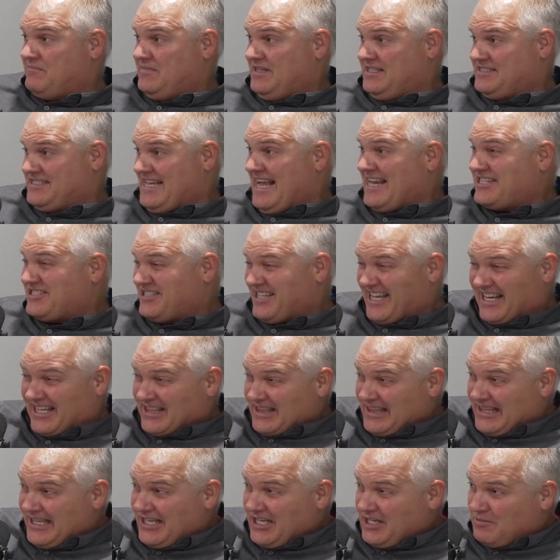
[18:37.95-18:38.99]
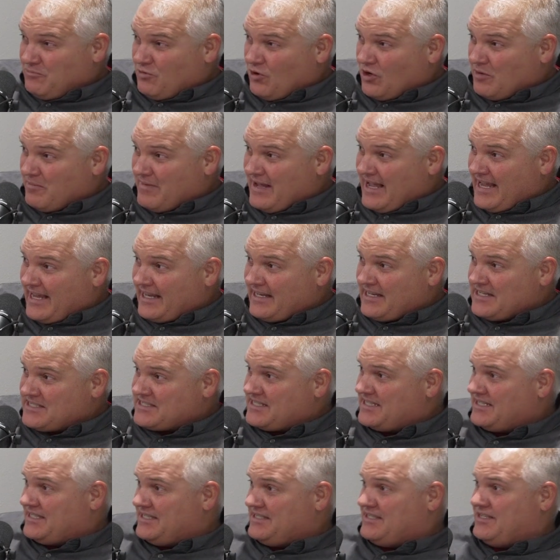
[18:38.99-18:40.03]
it's actually got a little more manganese
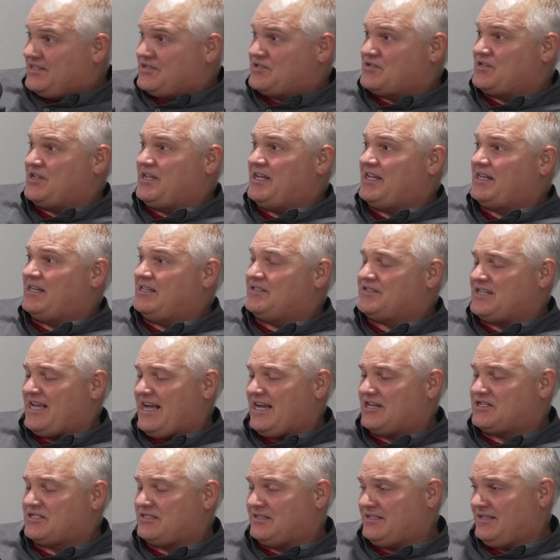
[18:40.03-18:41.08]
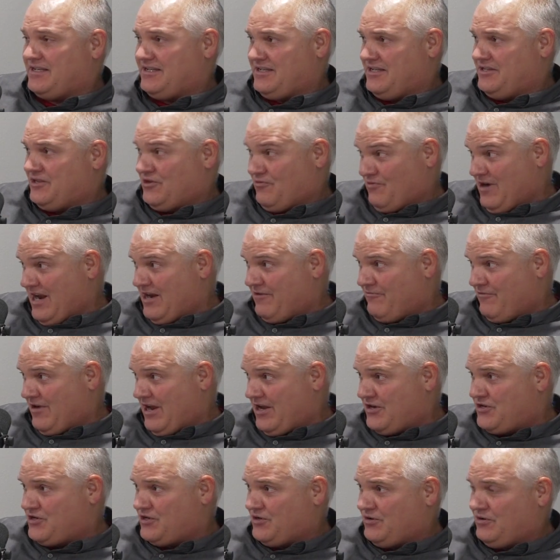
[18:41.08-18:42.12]
than it does zinc, and it's actually in the right
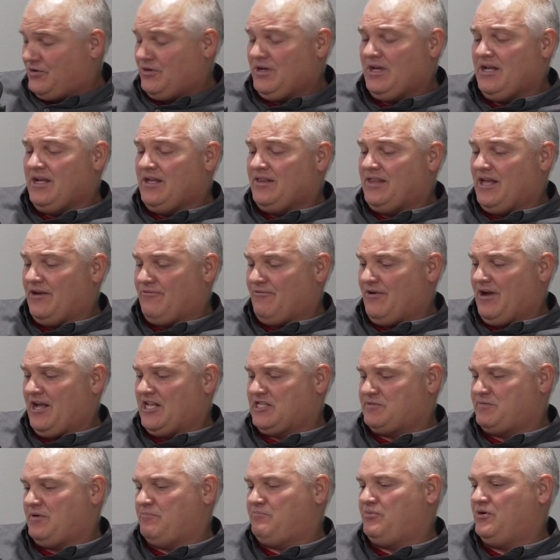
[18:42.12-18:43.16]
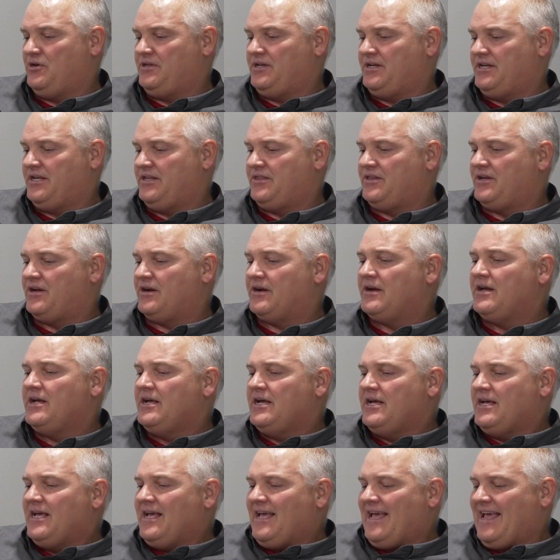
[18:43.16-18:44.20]
ratio that Ryan's been putting it in there,
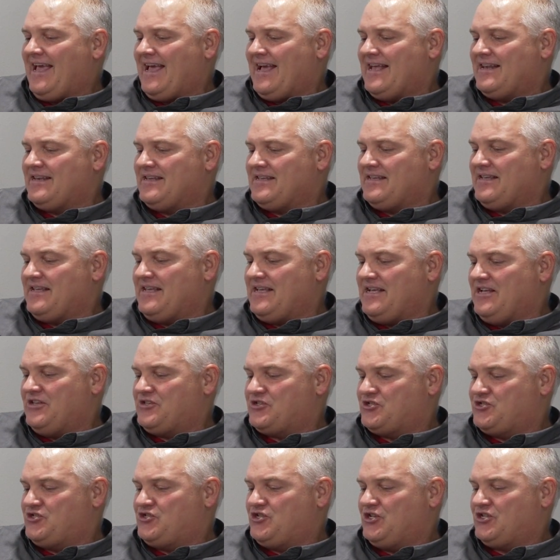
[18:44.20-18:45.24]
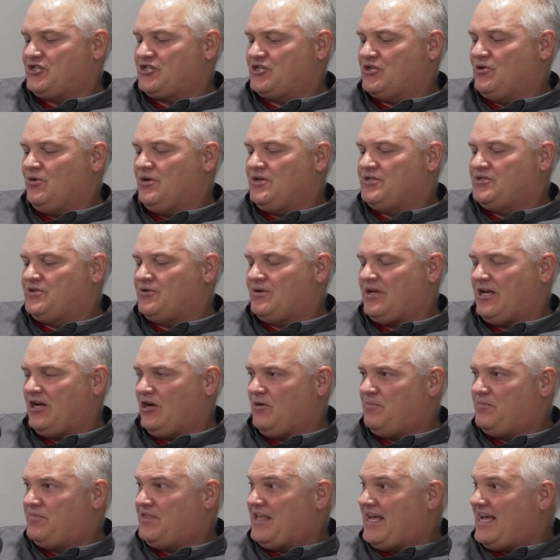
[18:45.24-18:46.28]
and it's just going to
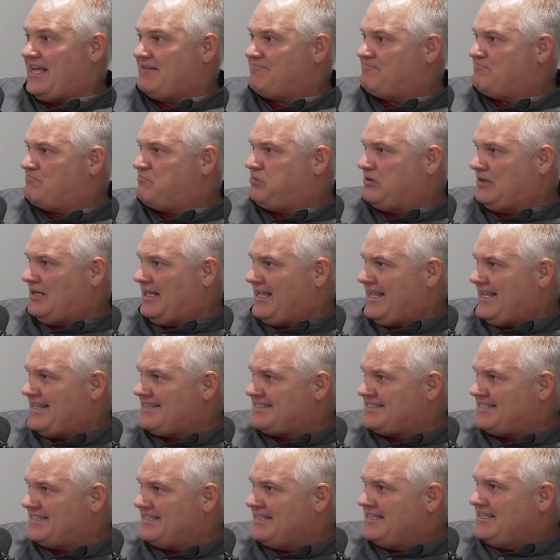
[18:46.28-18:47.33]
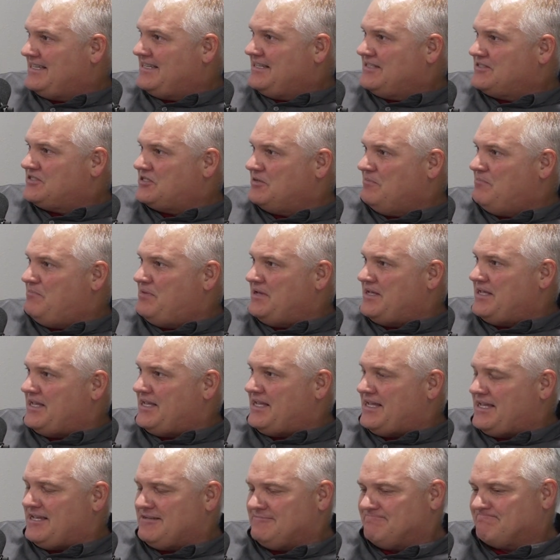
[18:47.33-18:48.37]
help that plant to
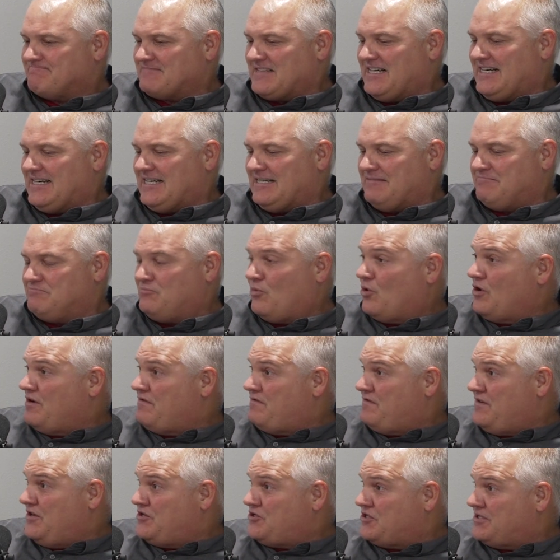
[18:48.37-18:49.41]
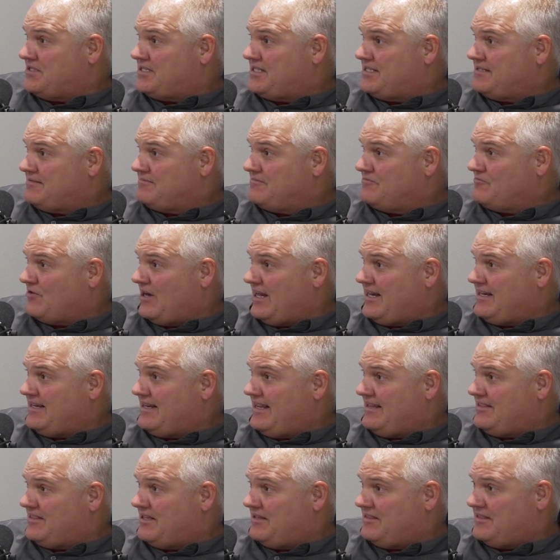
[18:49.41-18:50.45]
be more efficient, right?
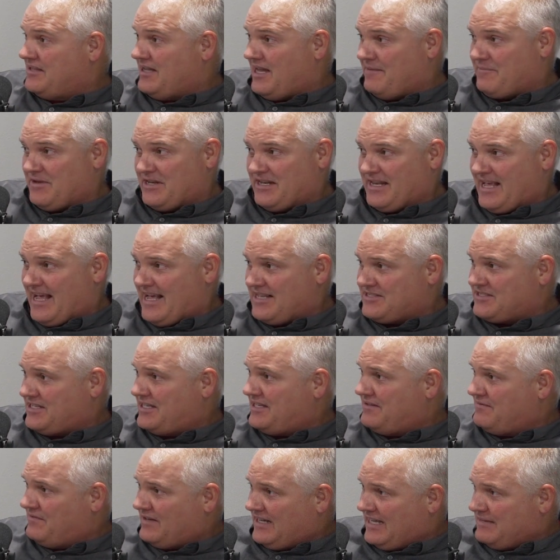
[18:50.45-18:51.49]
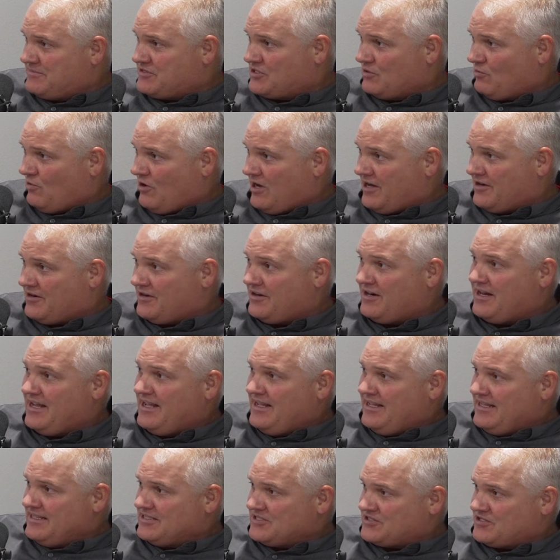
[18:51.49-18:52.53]
I mean, as it imbibes the water,
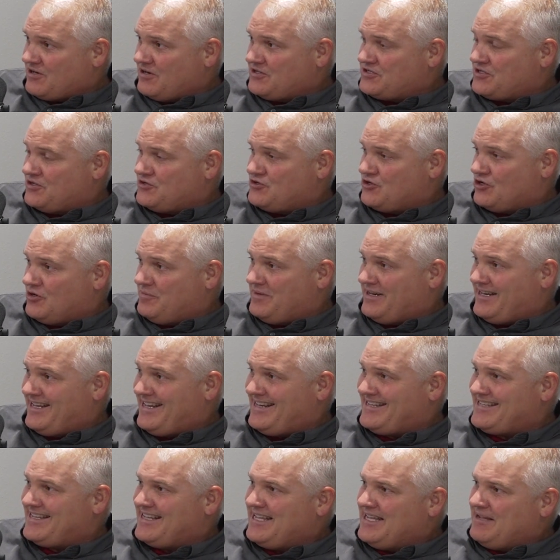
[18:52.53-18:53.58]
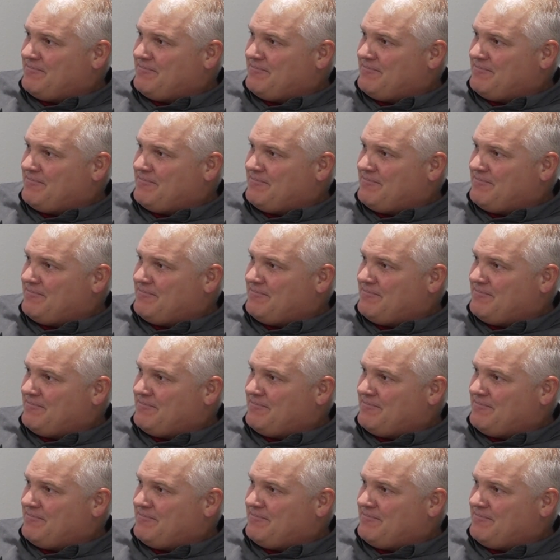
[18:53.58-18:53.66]
it starts to germinate.